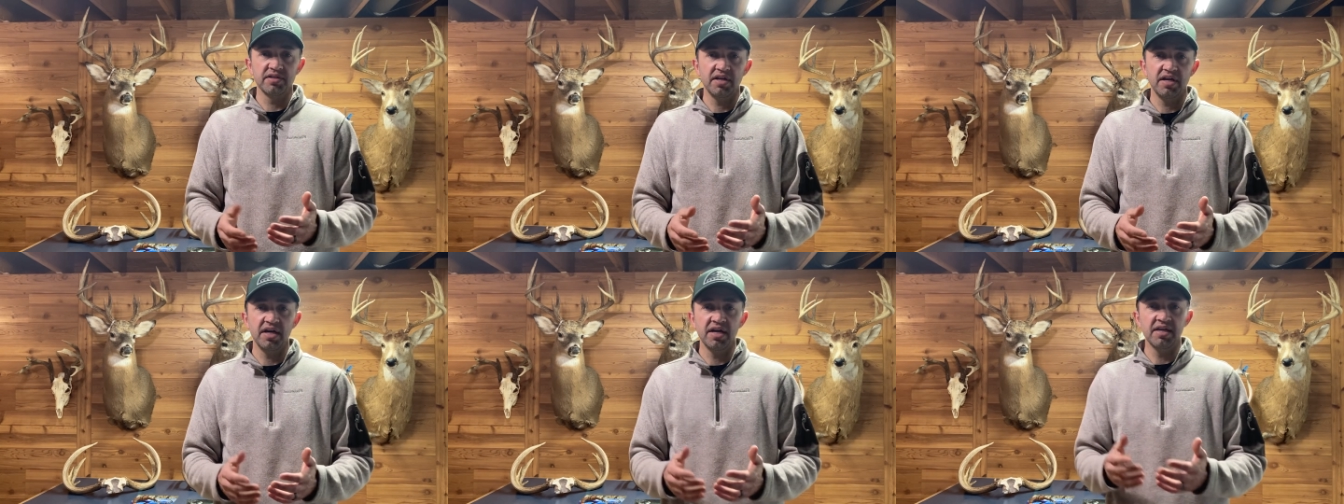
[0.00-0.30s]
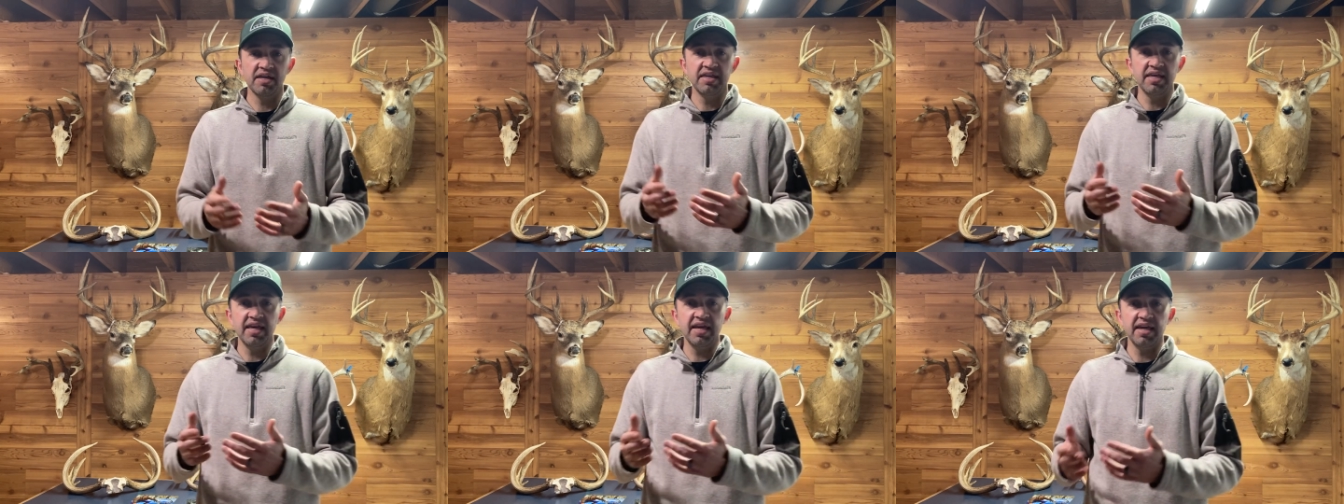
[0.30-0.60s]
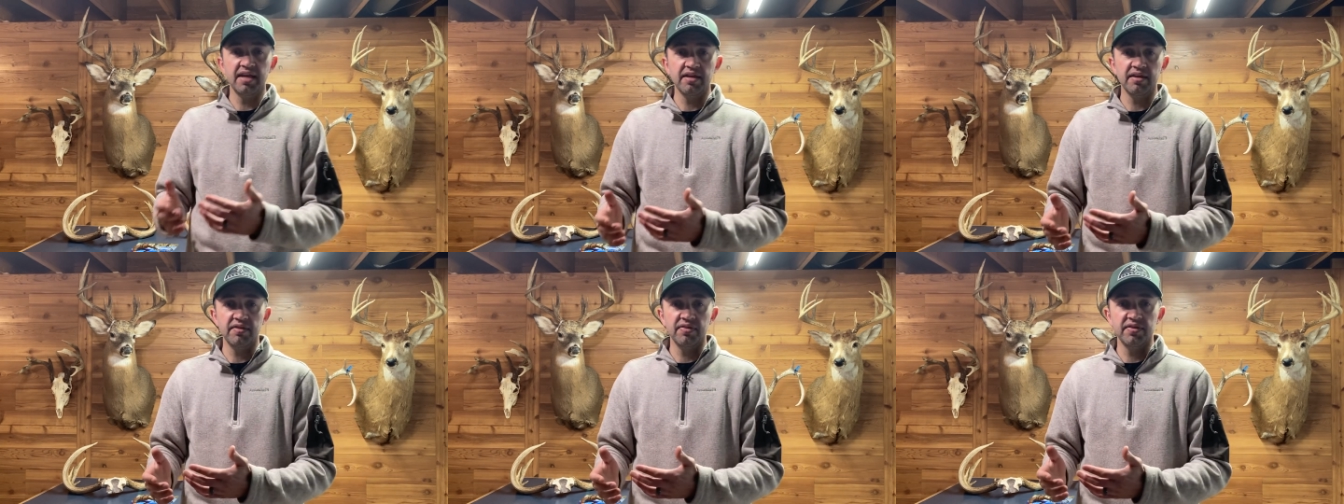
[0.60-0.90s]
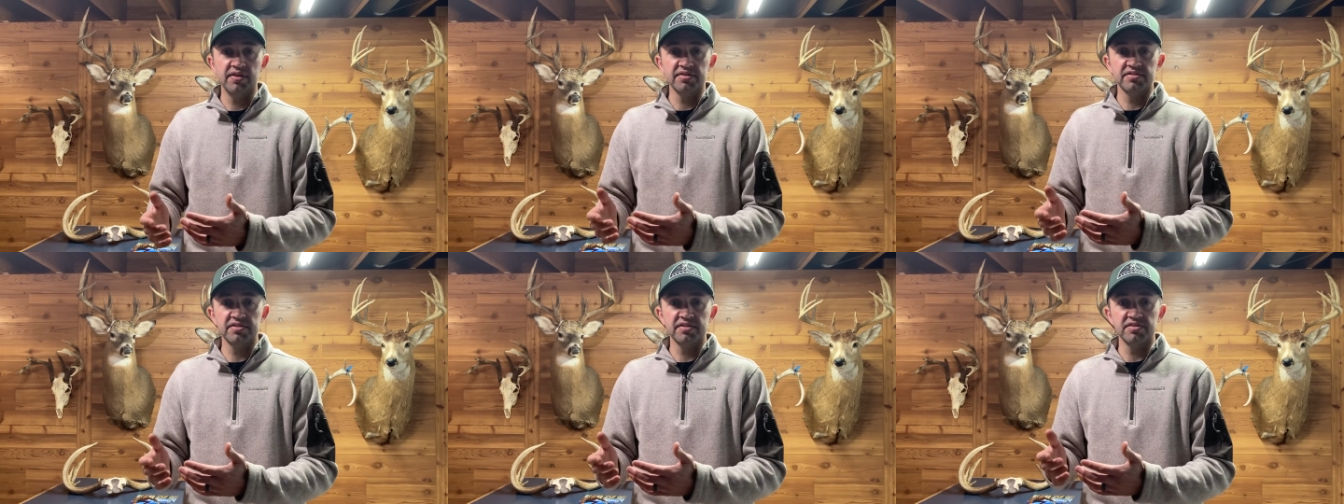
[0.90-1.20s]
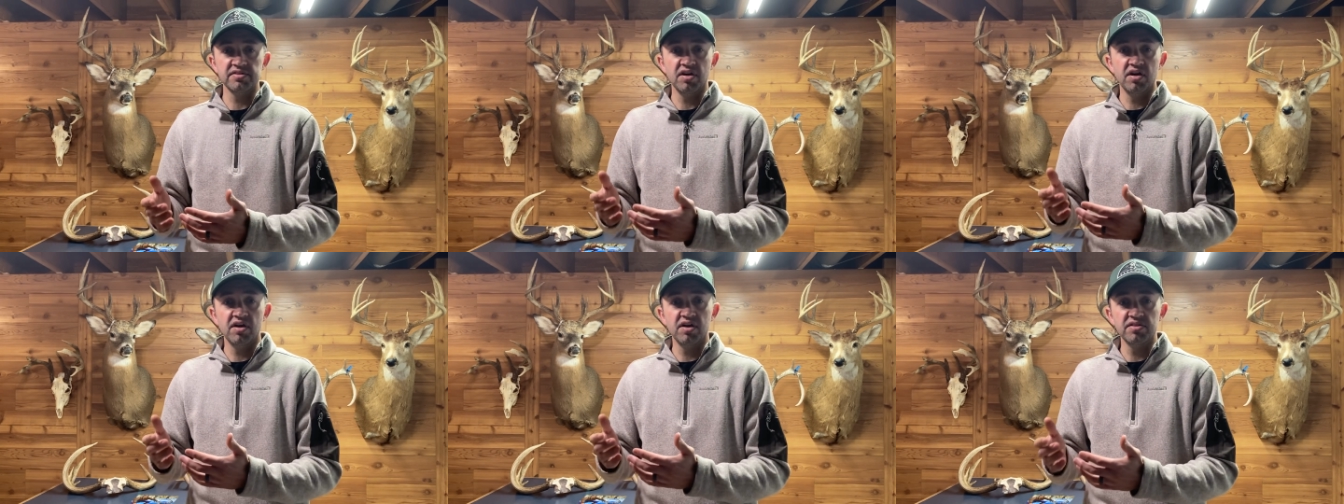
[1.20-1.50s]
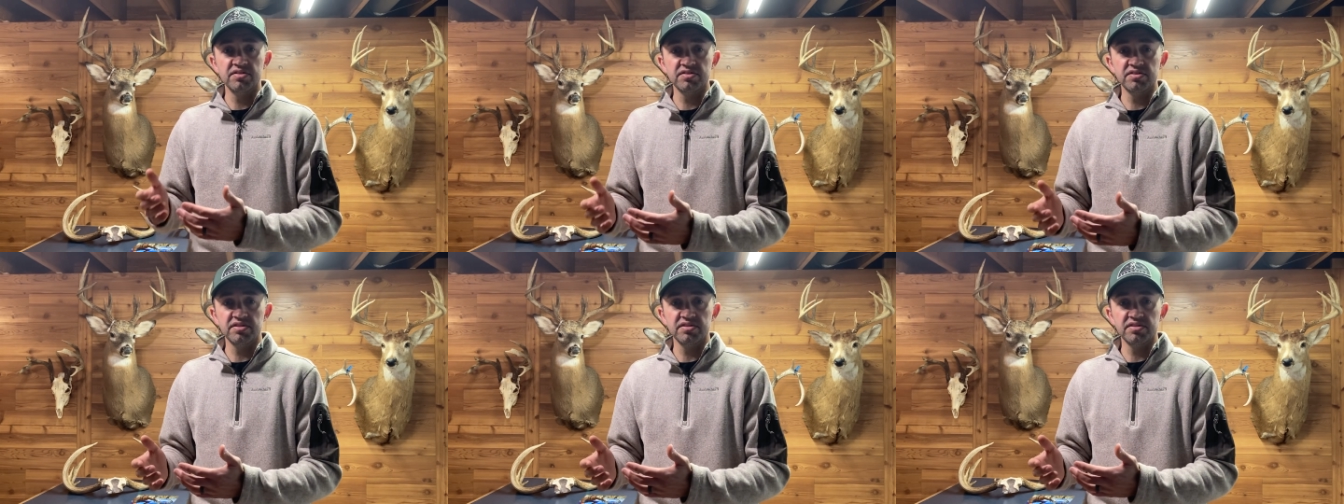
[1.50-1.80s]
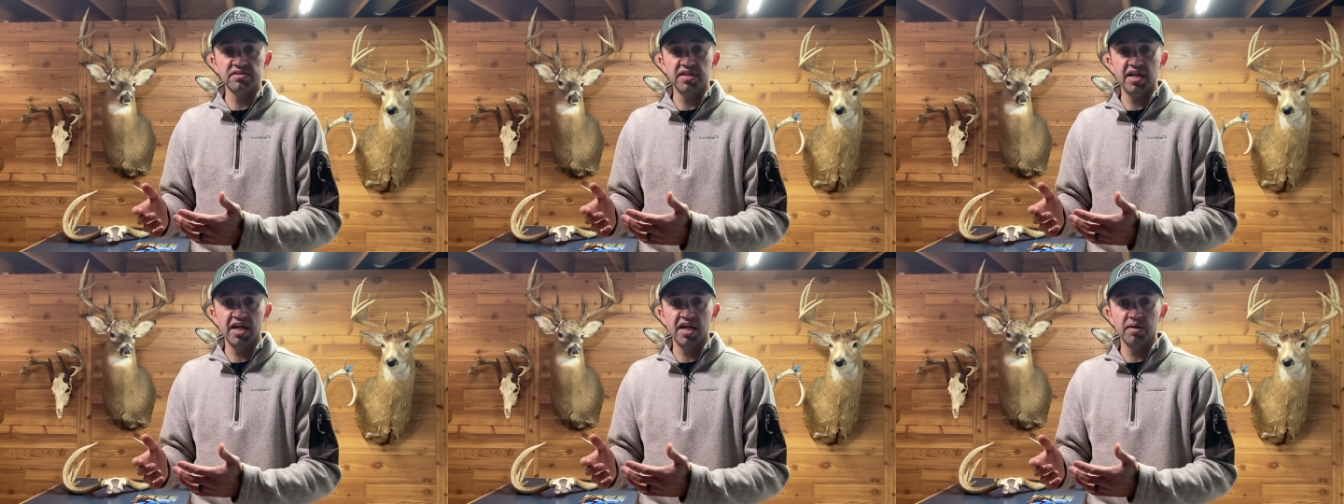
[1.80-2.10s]
Again, this is
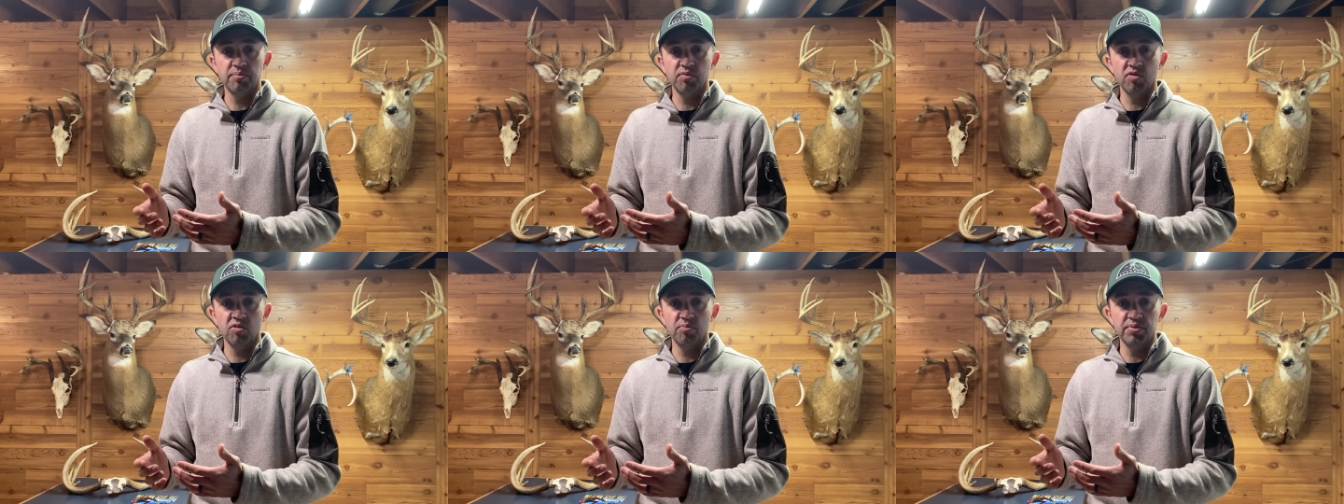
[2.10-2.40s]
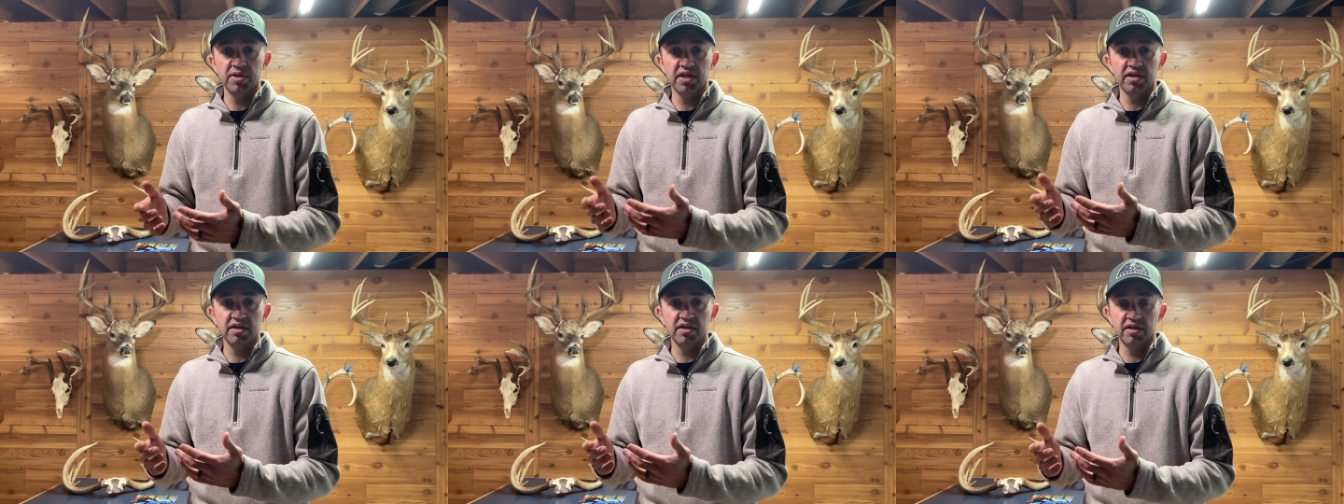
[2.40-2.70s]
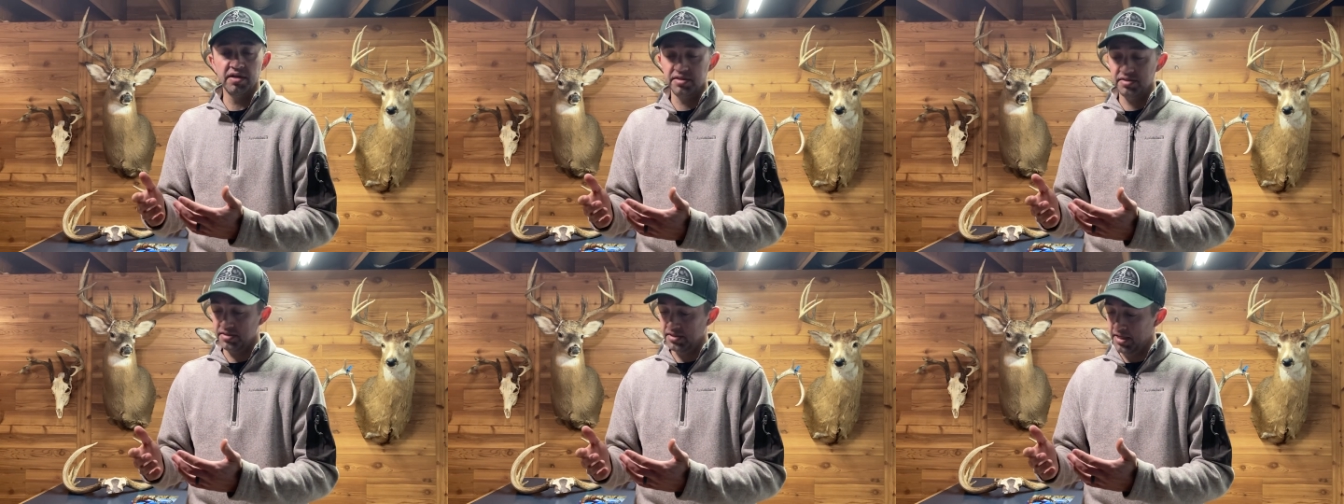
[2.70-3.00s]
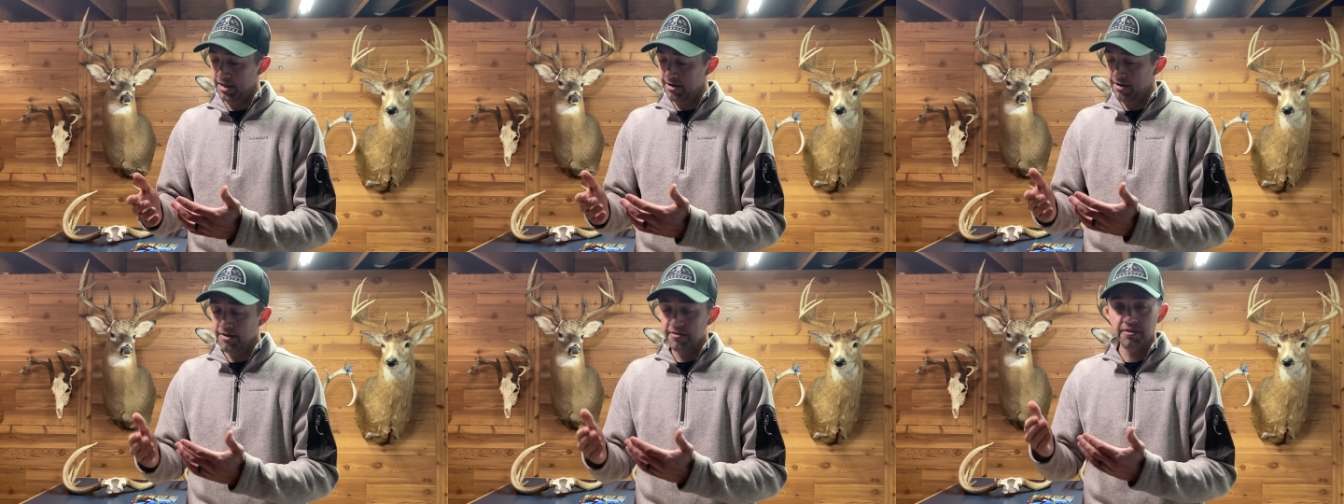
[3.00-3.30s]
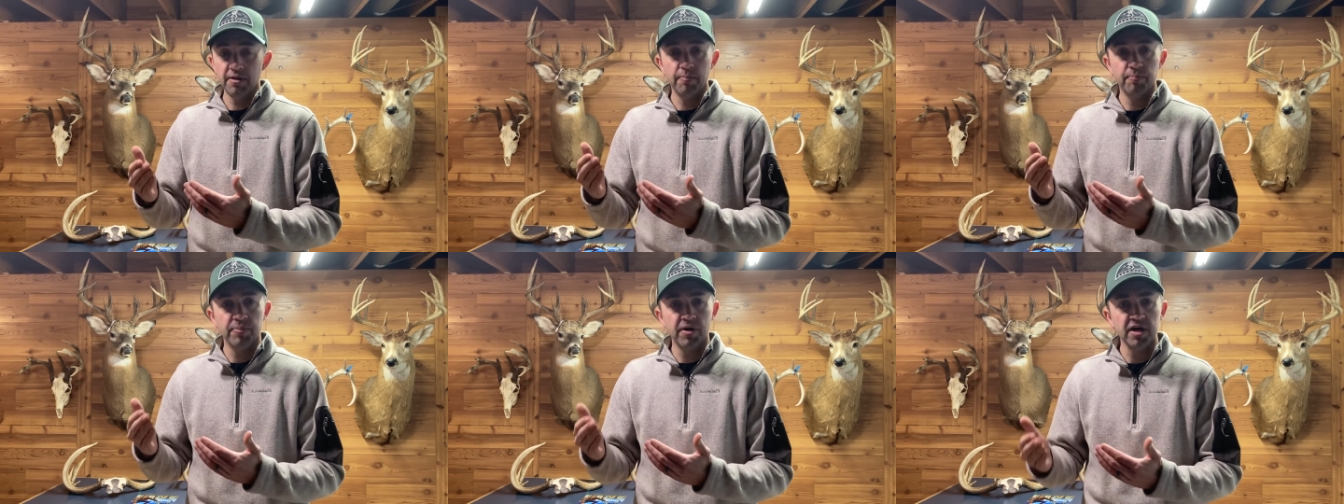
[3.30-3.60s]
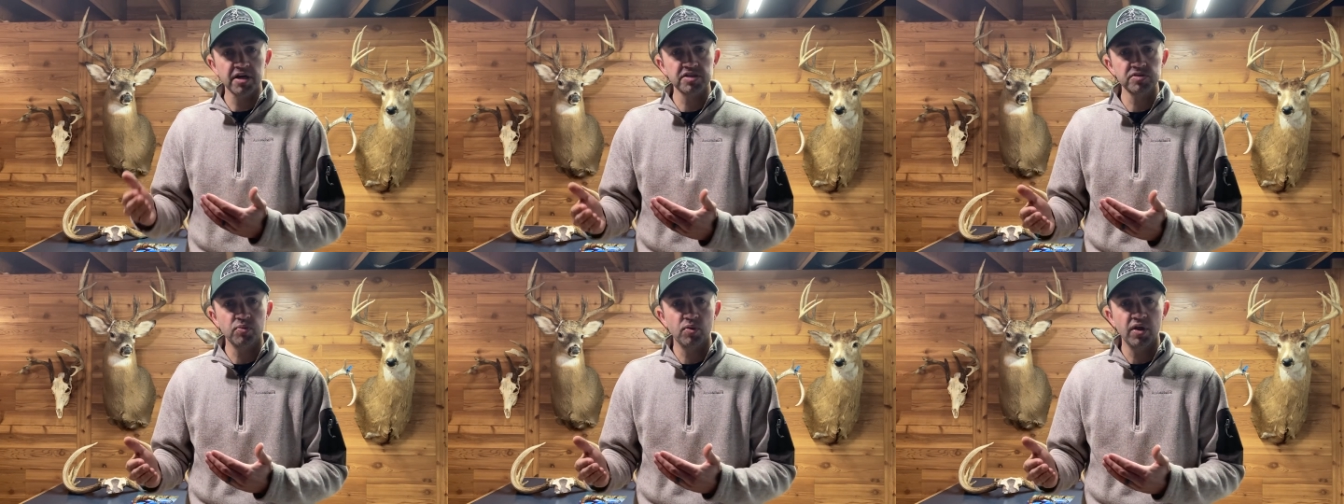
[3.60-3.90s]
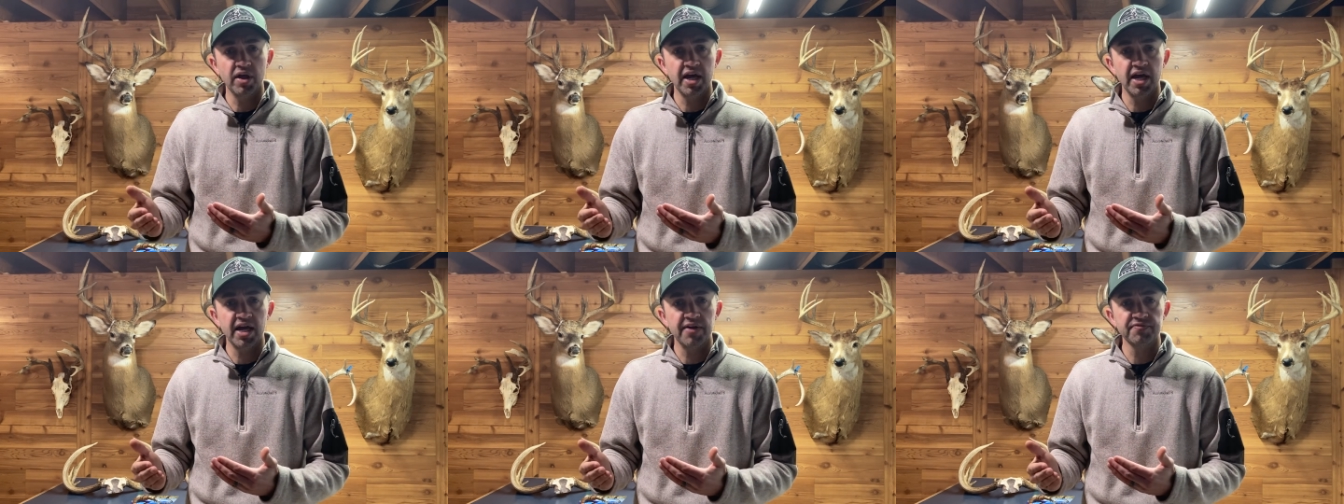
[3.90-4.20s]
unsustainable because the bucks will
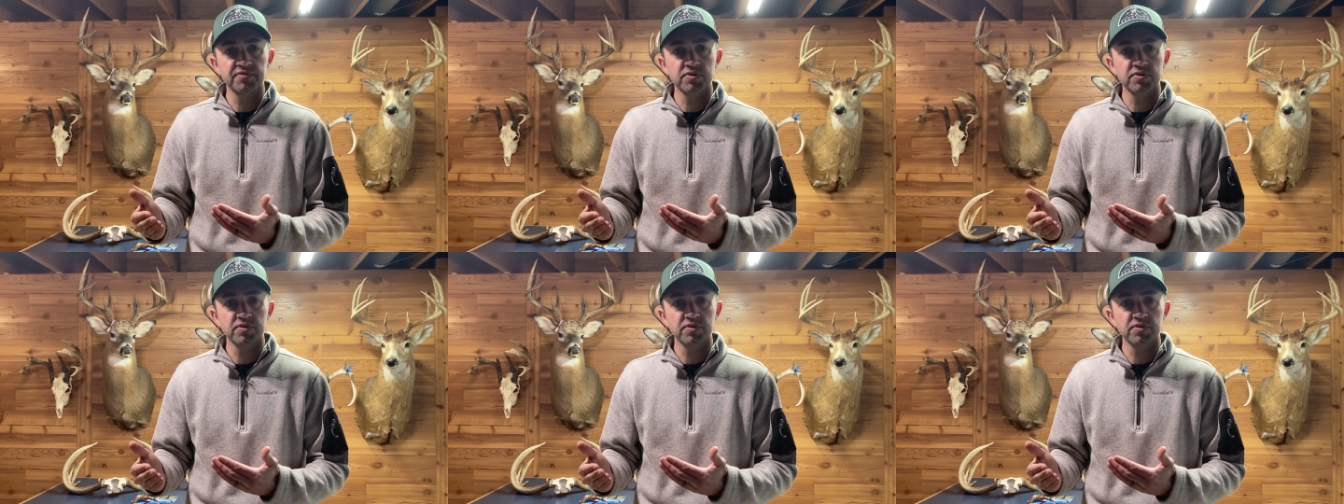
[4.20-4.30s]
have